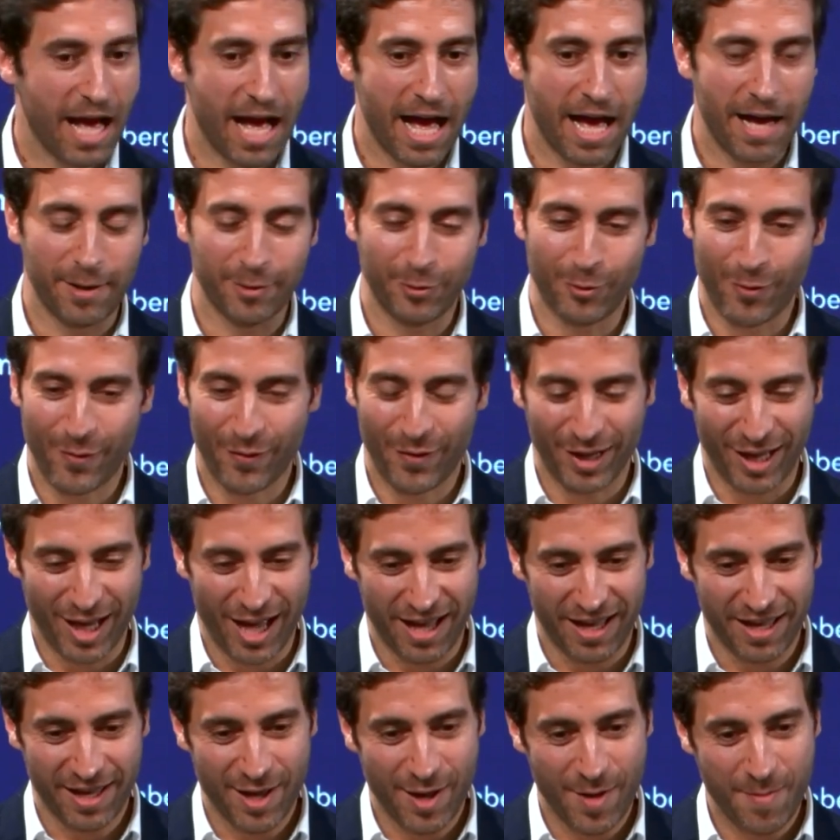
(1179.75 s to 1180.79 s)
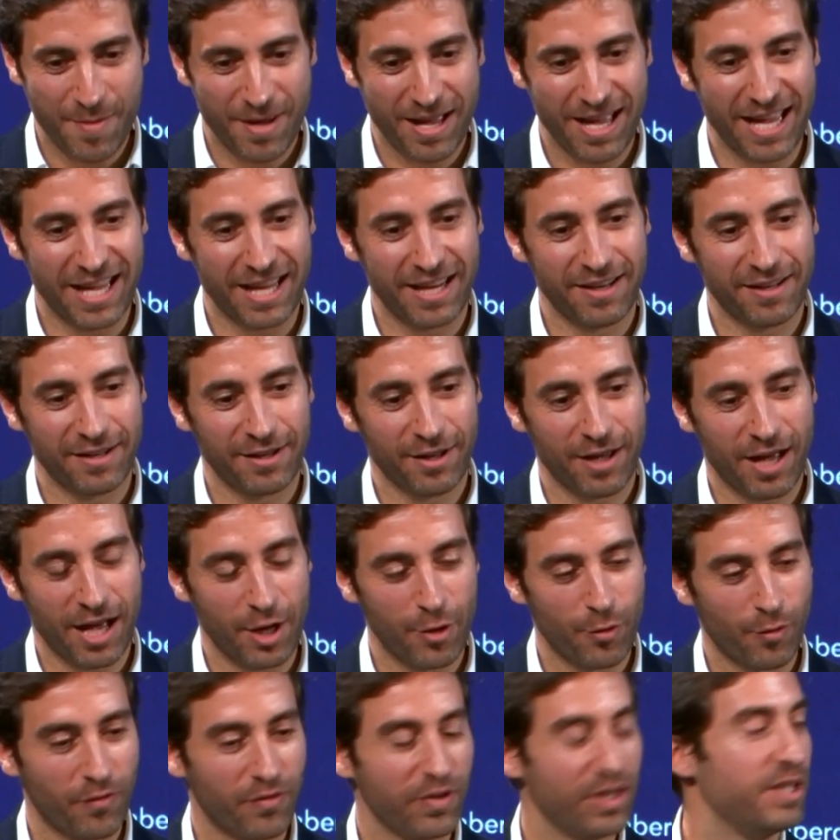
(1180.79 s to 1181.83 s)
I don't think I am, and uh, I
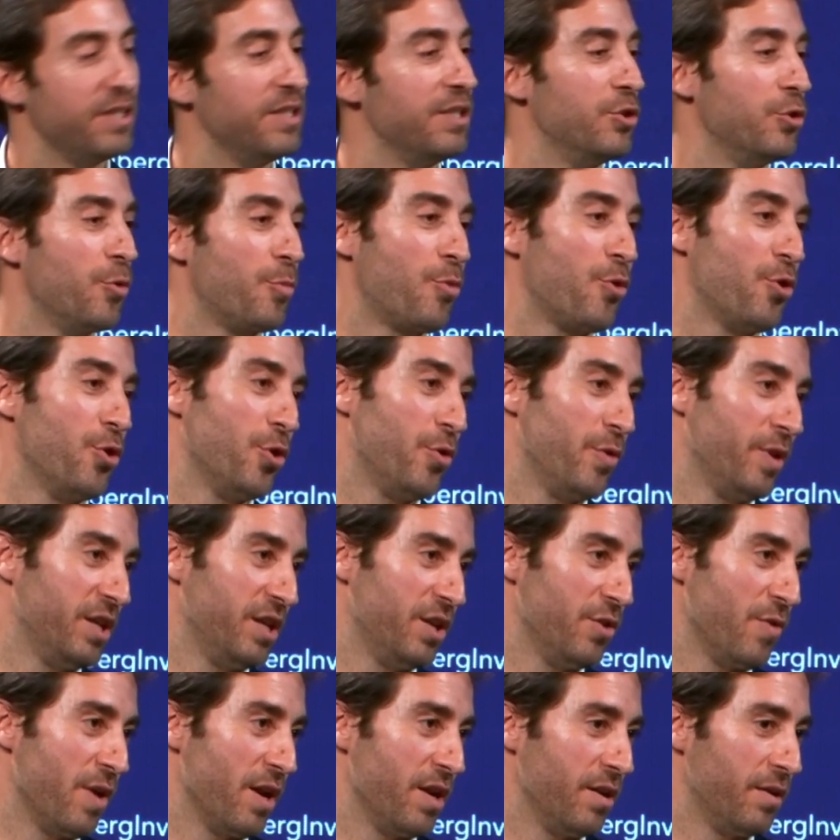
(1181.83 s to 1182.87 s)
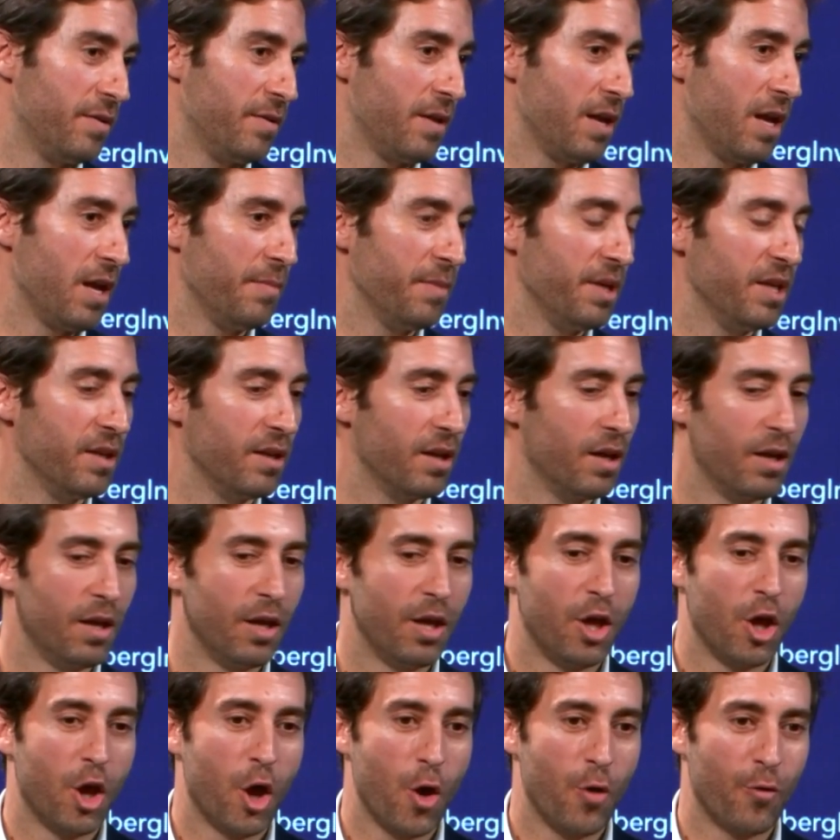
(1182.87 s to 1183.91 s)
don't think this is a priority right now. I mean,
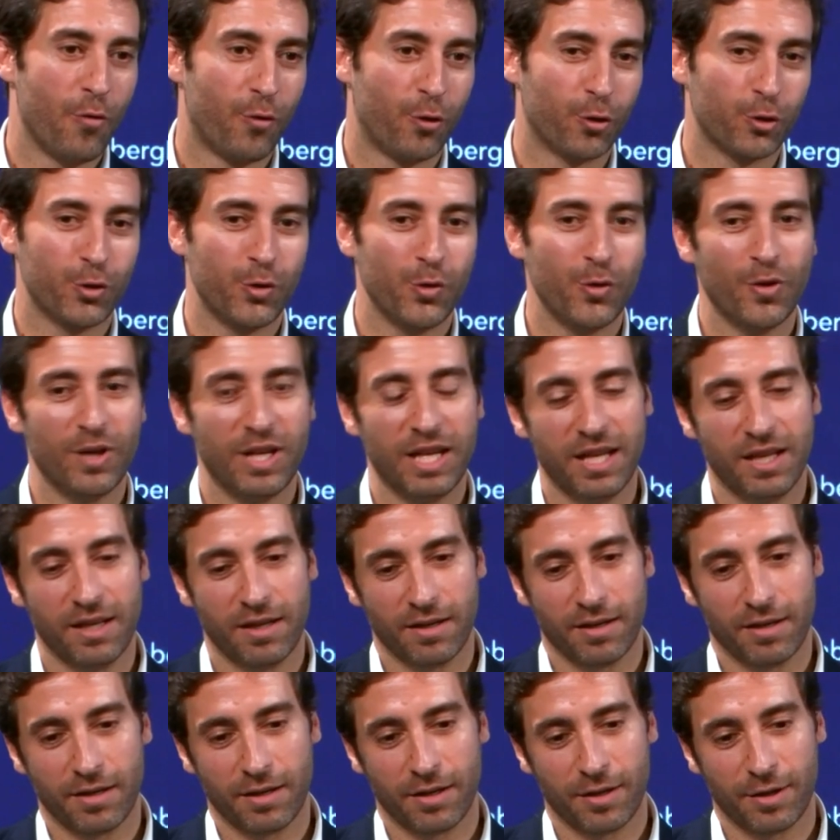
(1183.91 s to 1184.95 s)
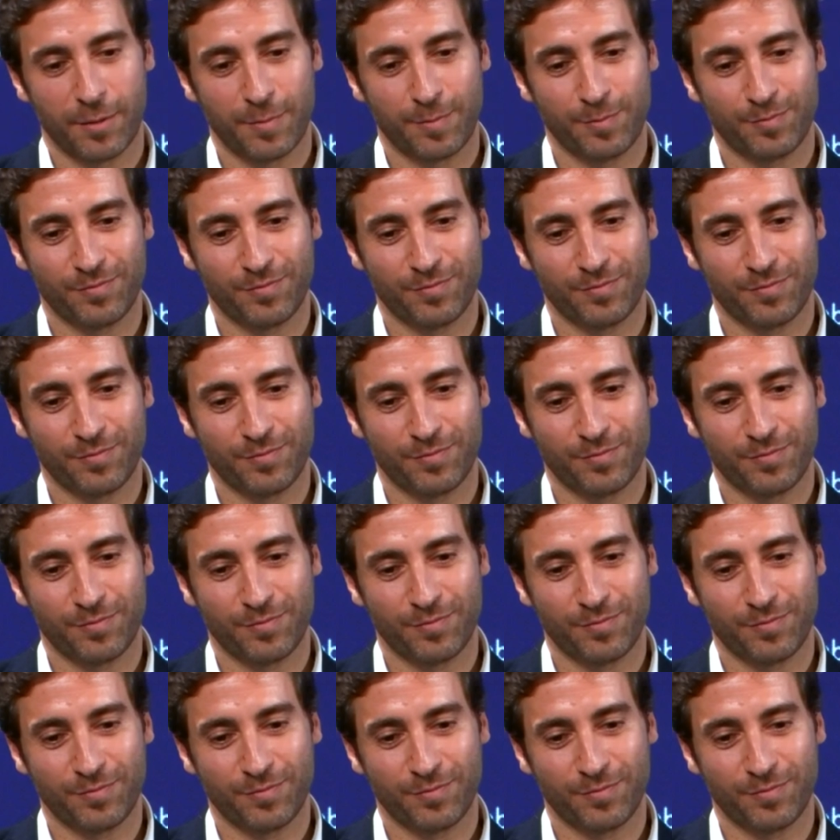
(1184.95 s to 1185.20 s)
unfortunately, uh,